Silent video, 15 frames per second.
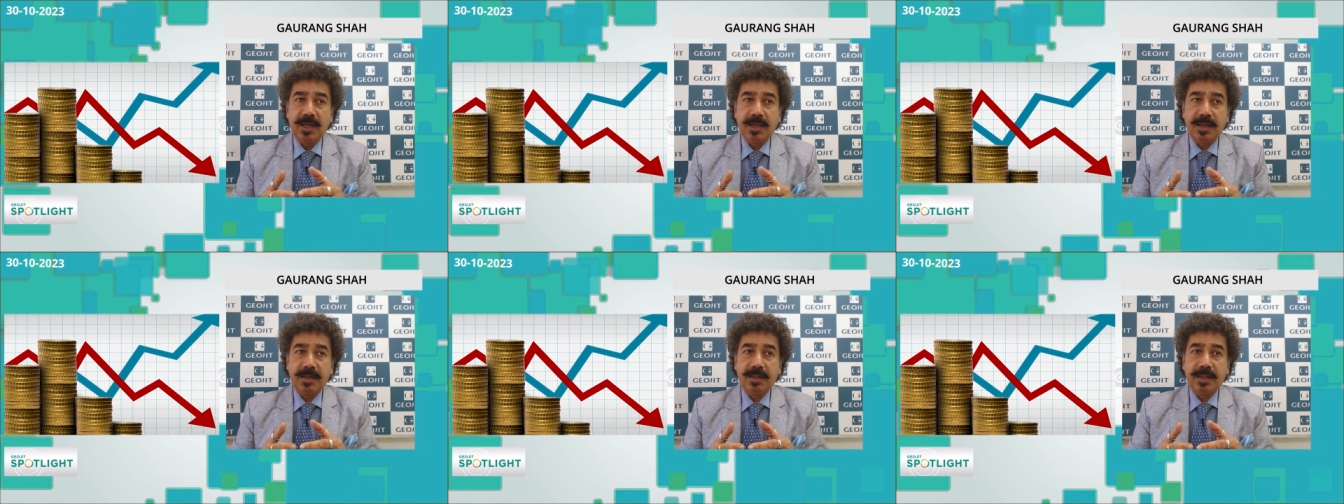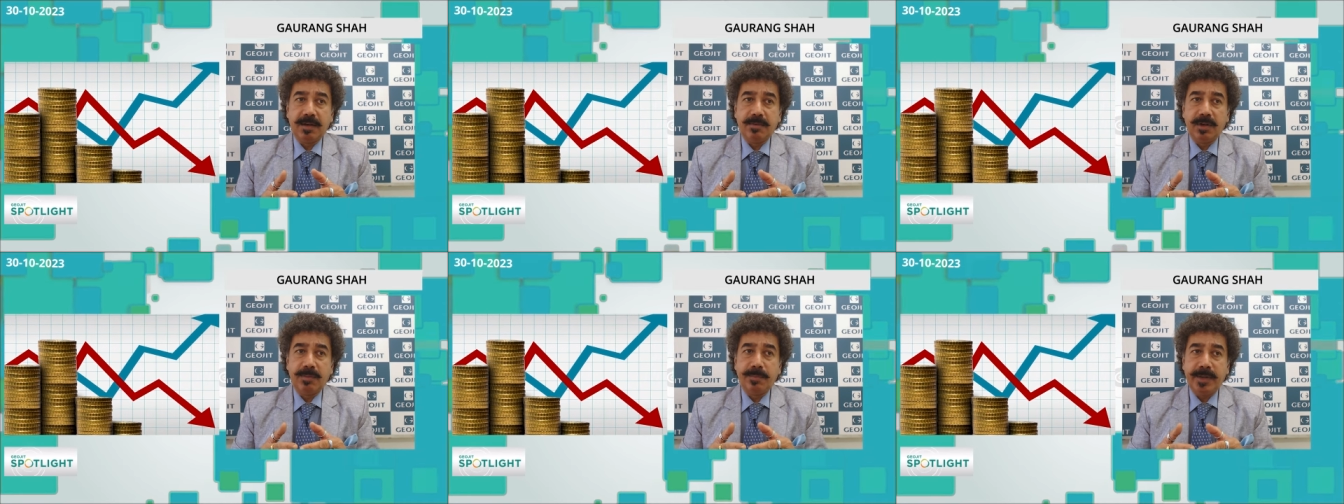there
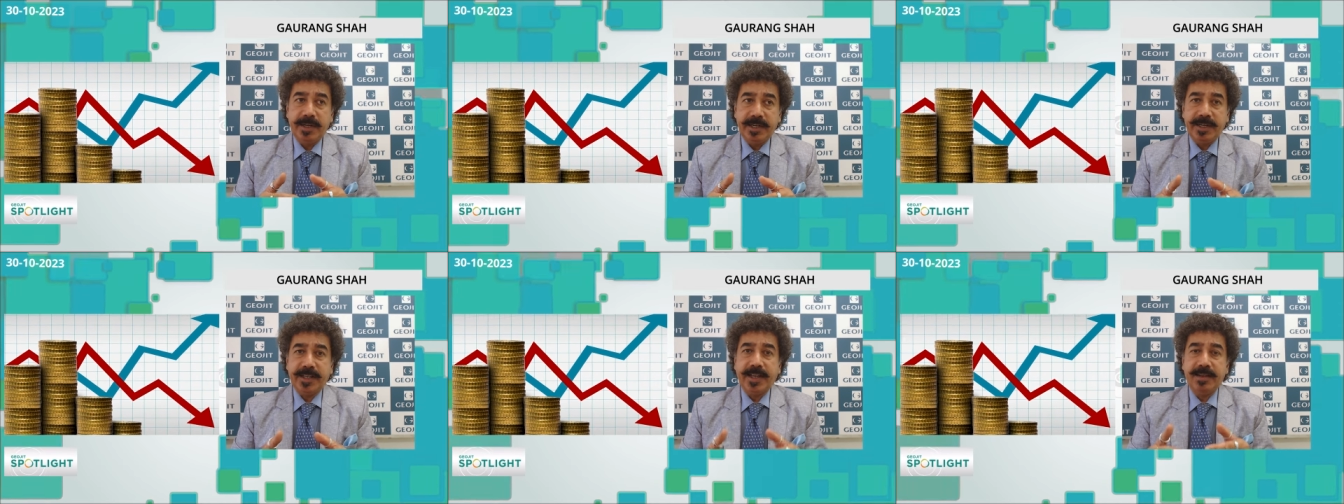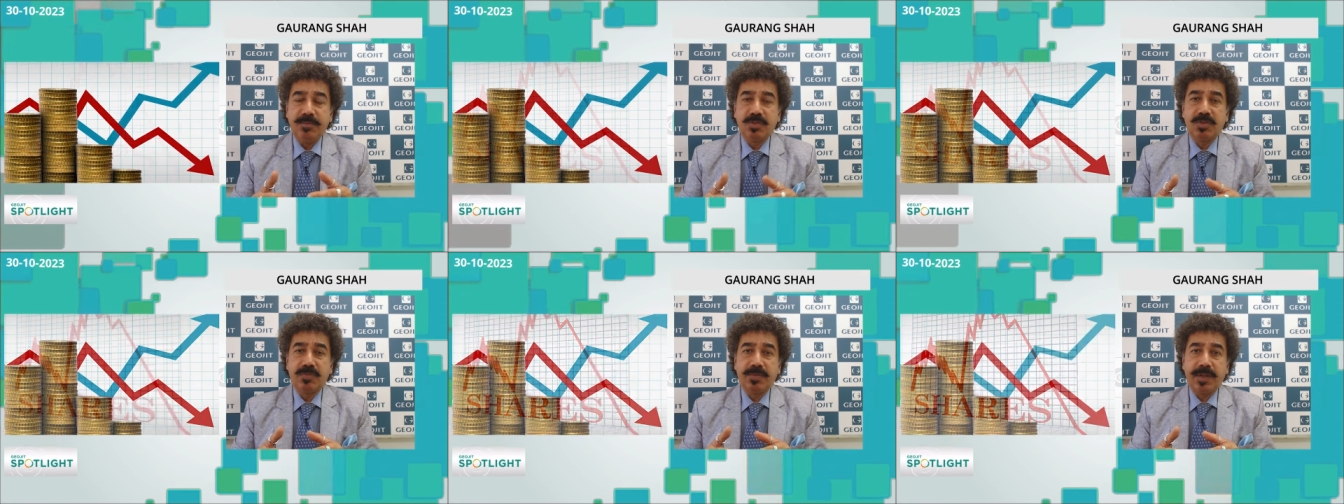were many
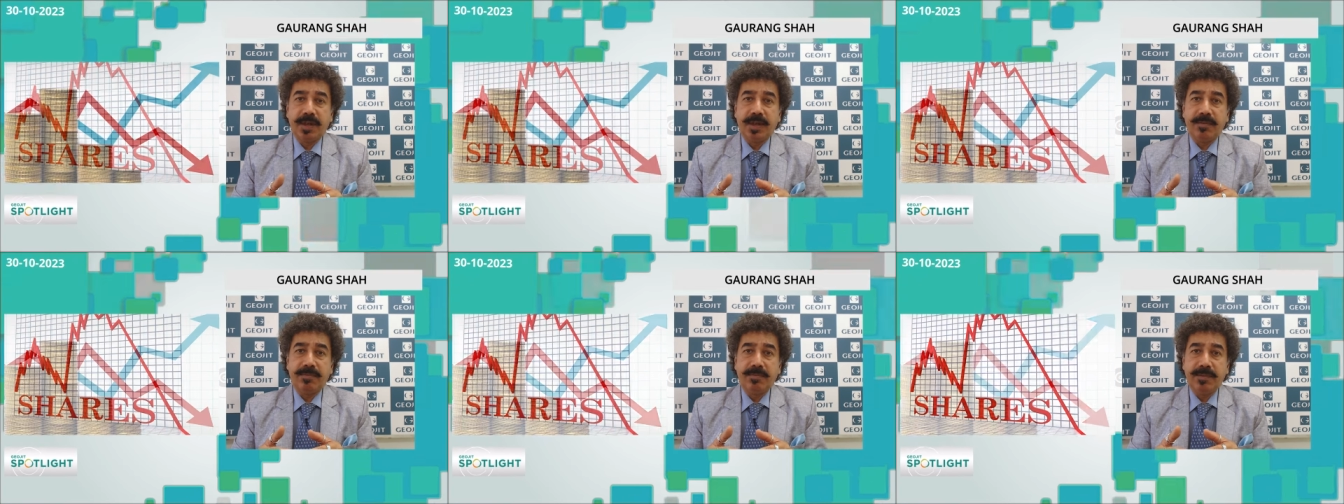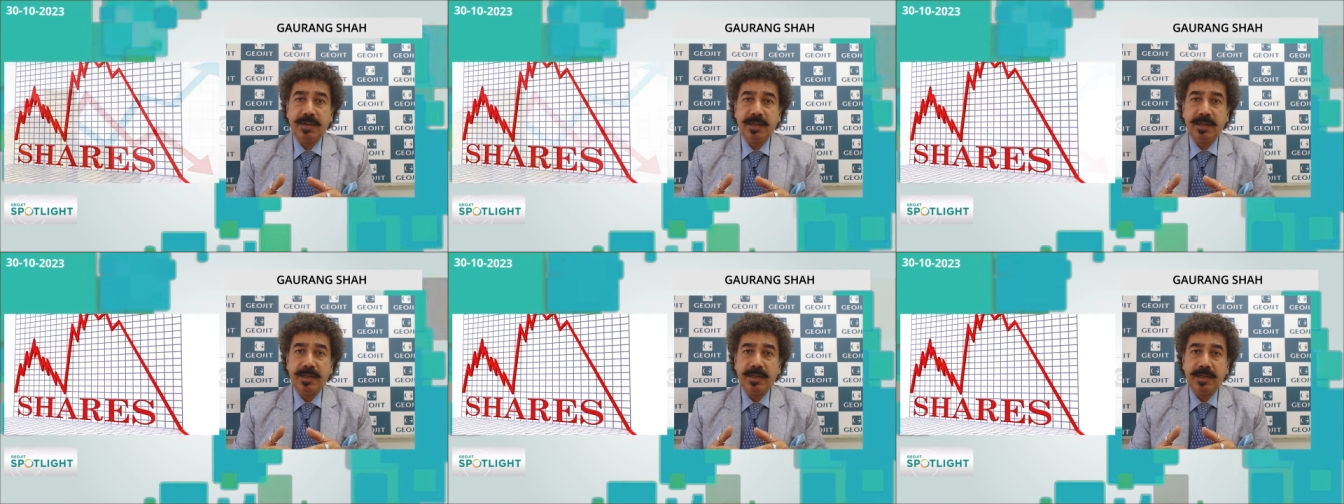times where
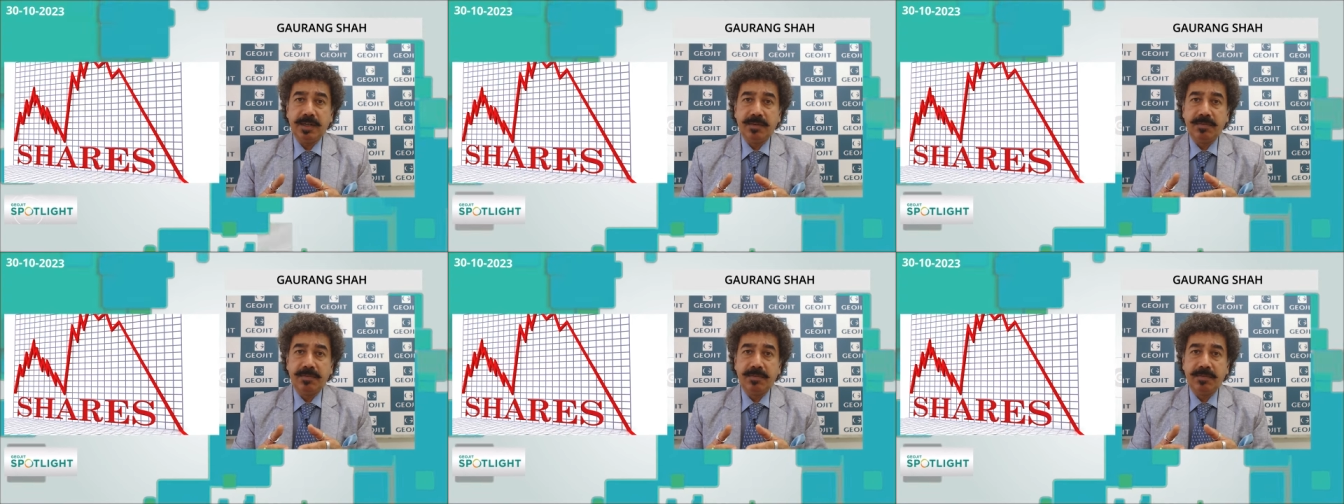we